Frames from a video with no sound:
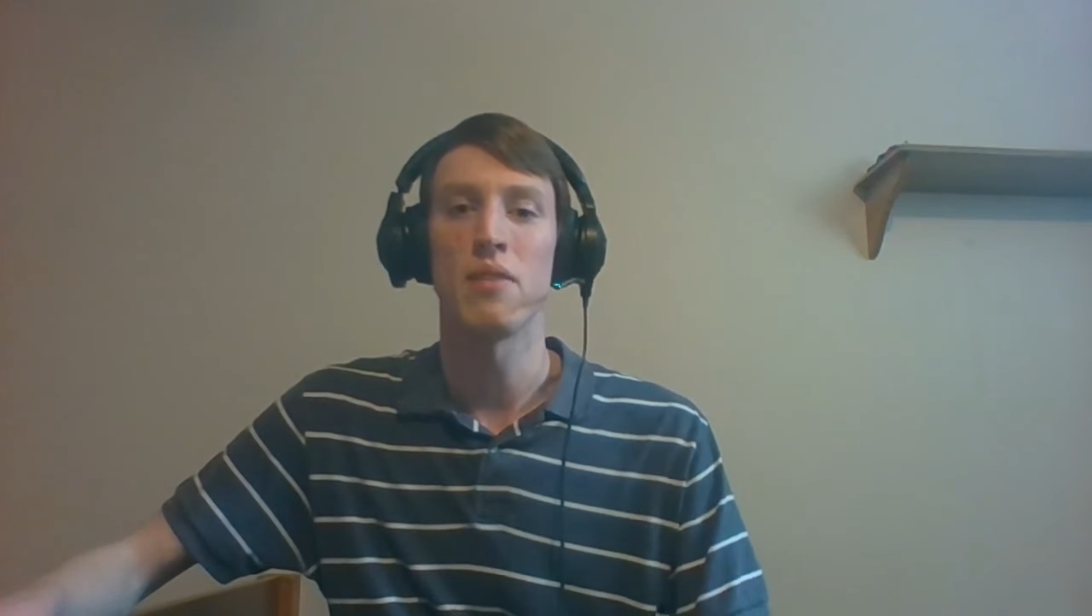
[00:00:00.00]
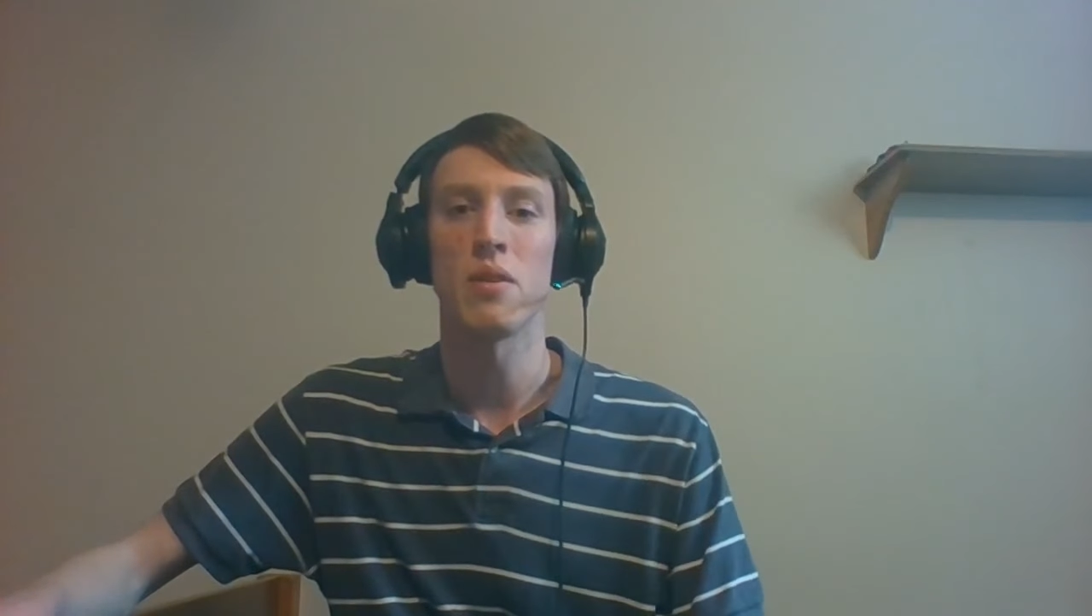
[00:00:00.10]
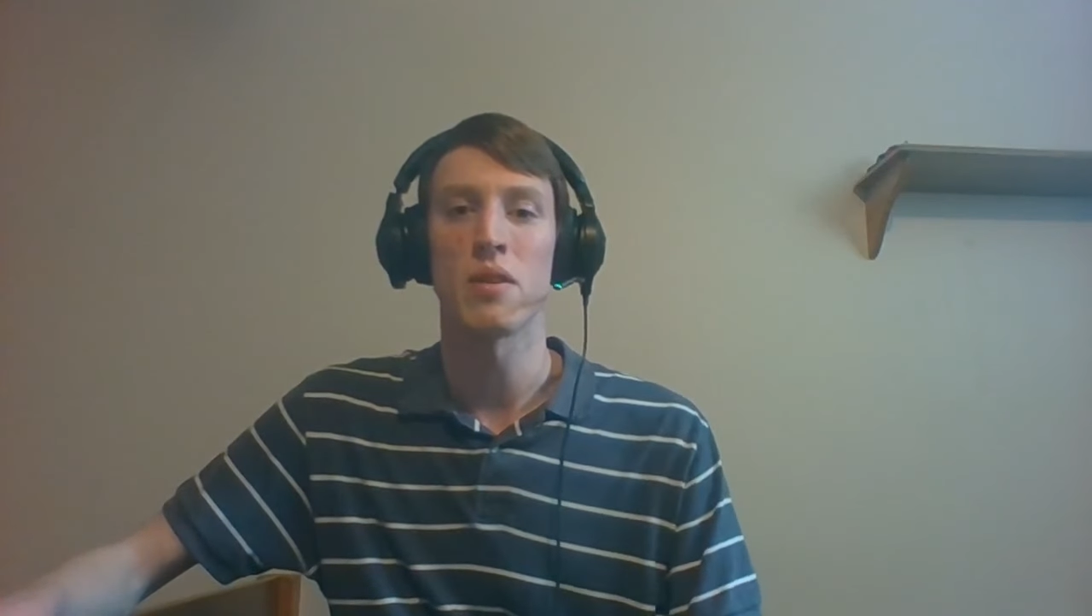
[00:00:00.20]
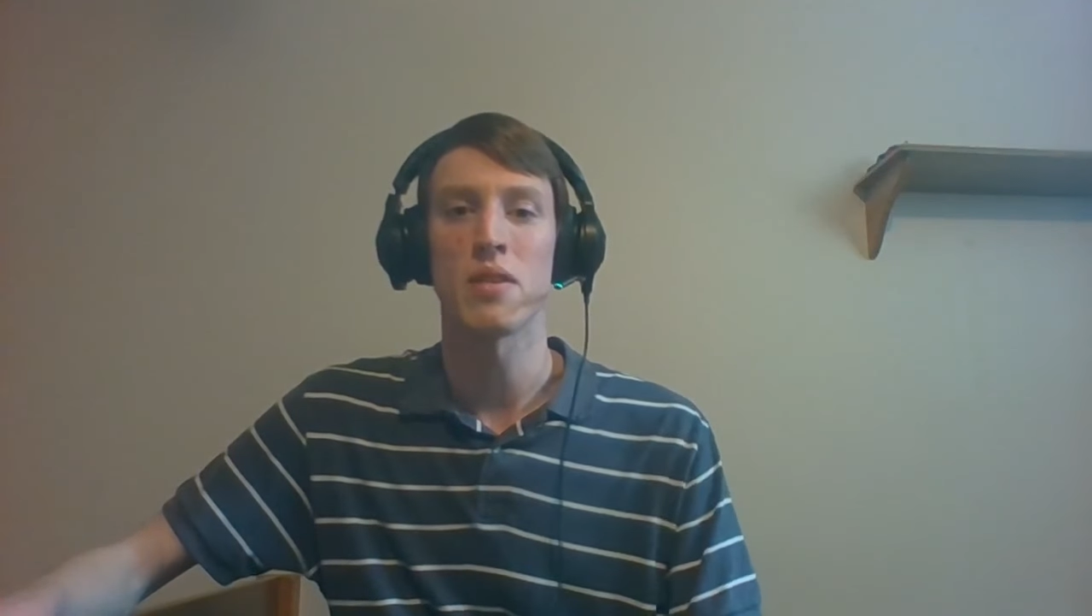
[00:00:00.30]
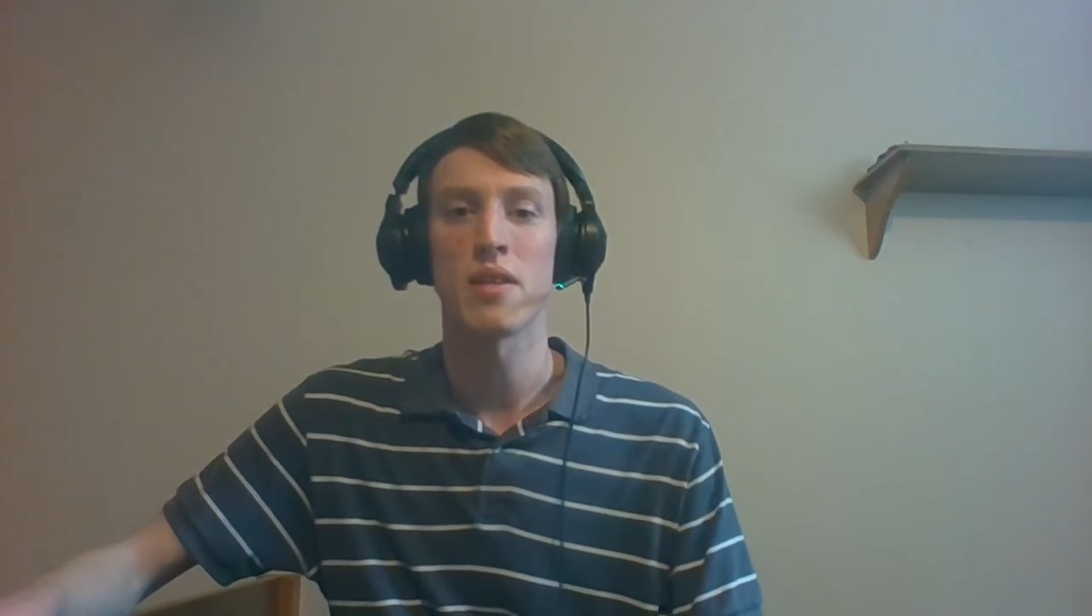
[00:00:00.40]

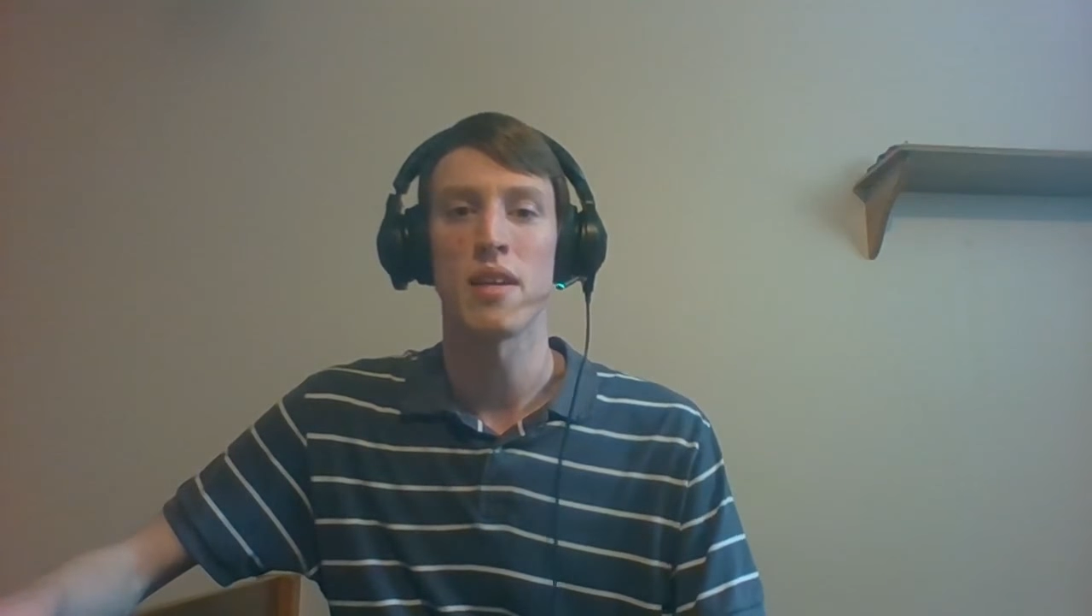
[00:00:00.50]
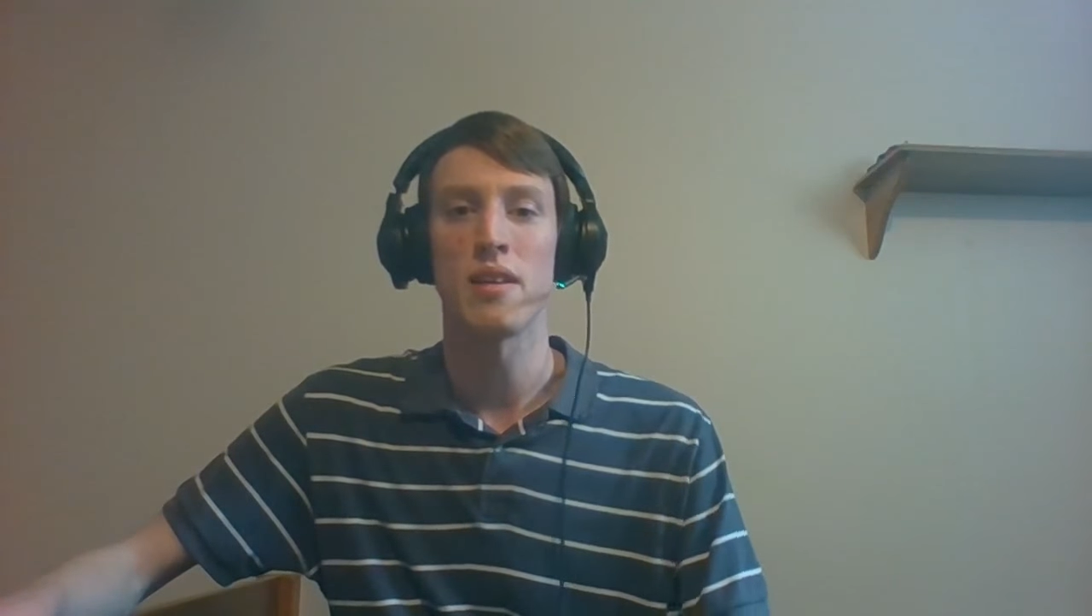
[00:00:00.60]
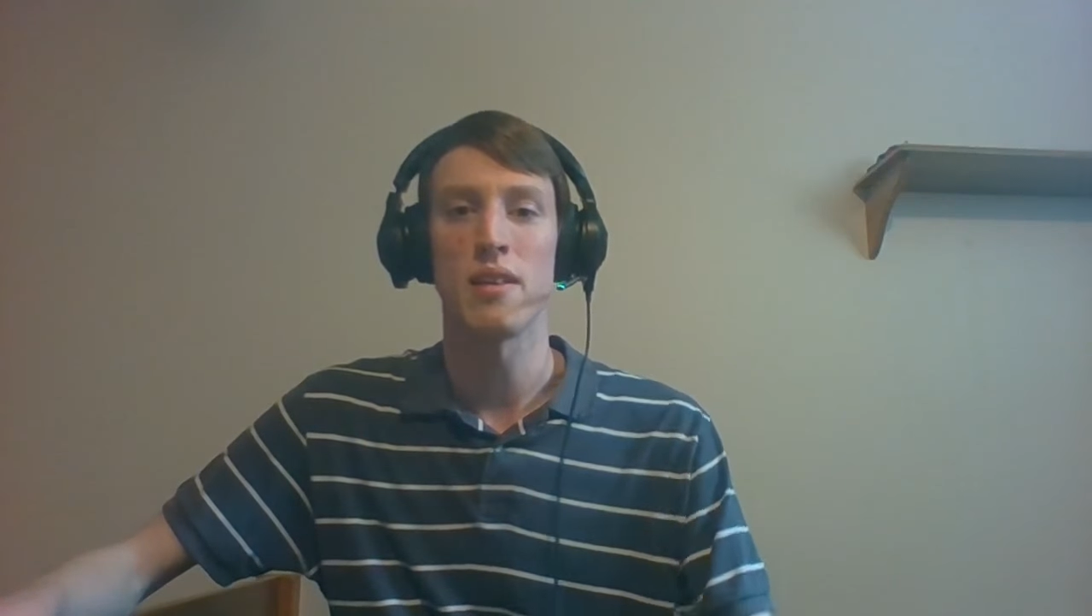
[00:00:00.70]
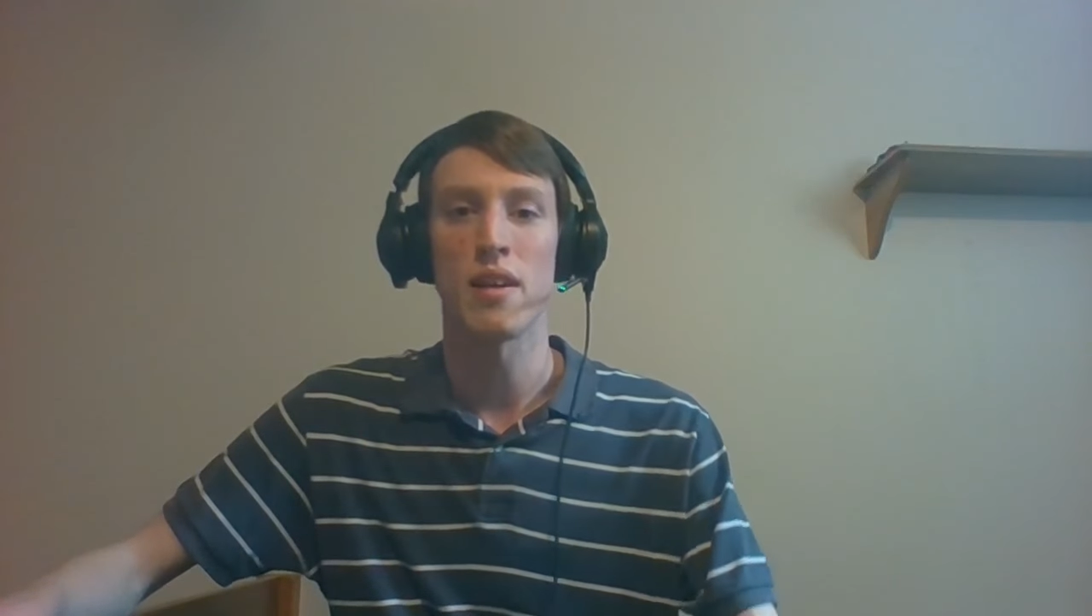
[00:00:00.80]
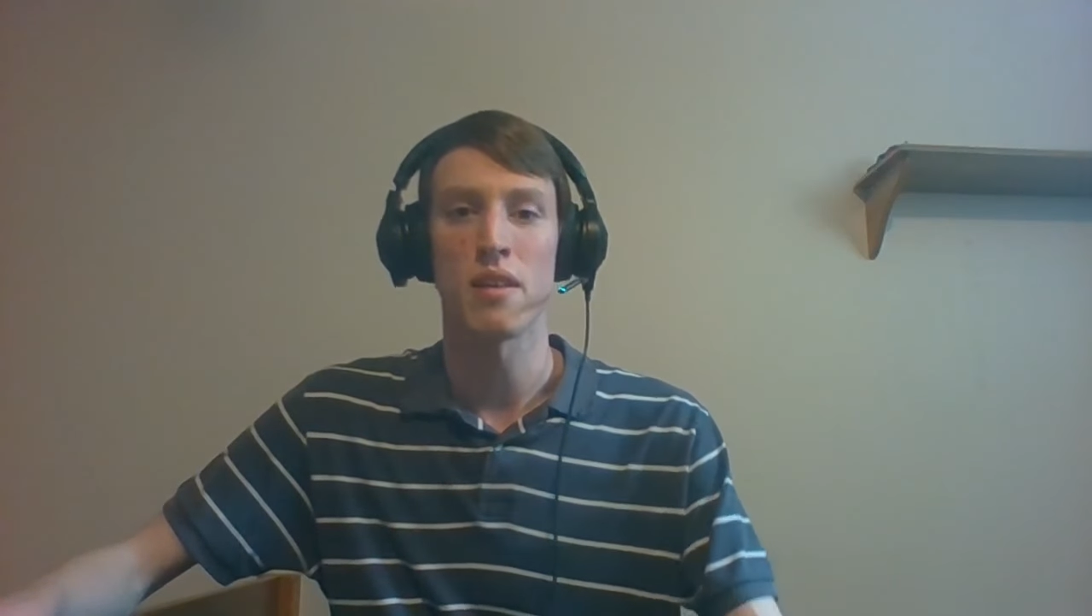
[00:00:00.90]
noticed that a
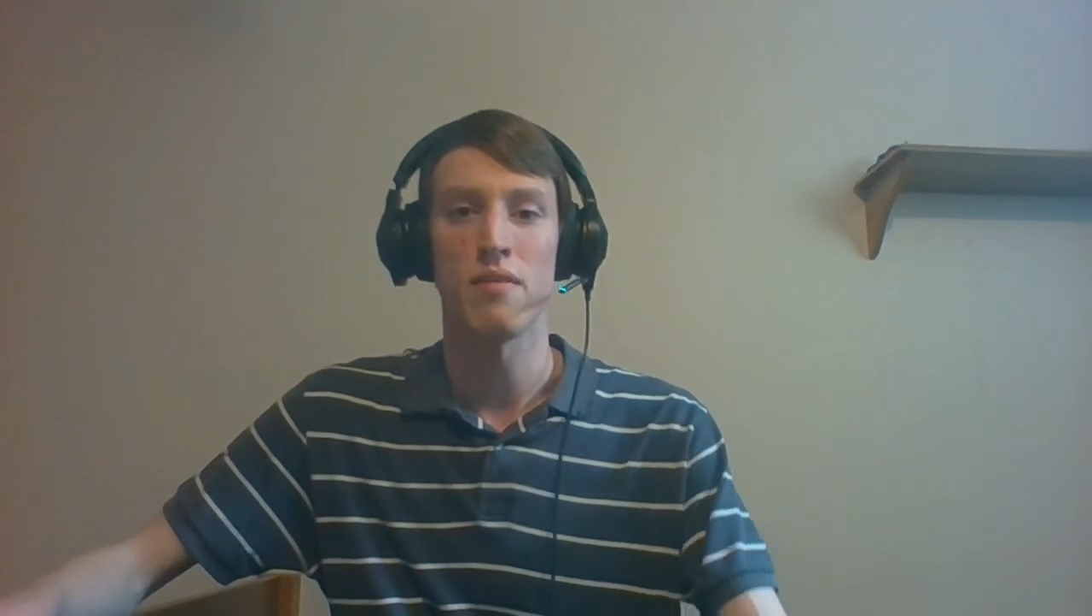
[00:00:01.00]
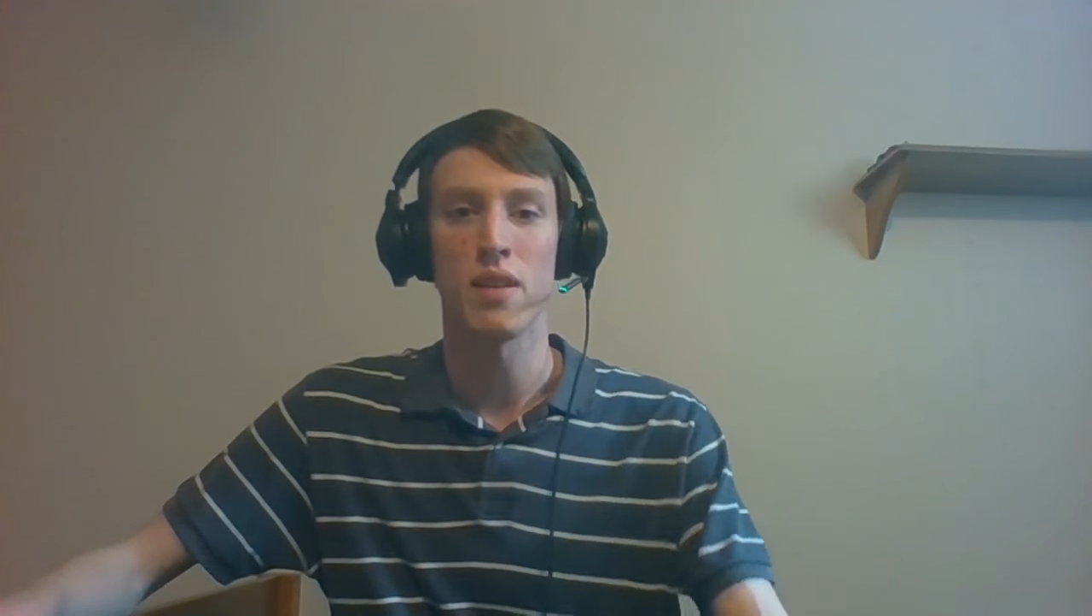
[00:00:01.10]
lot of the